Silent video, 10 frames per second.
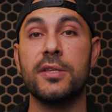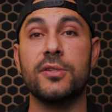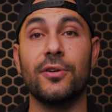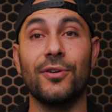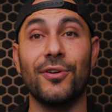
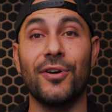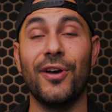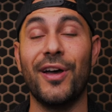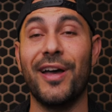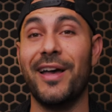So
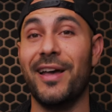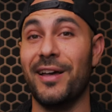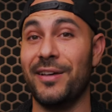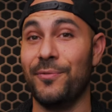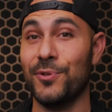
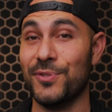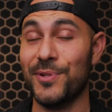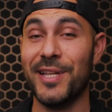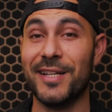I was really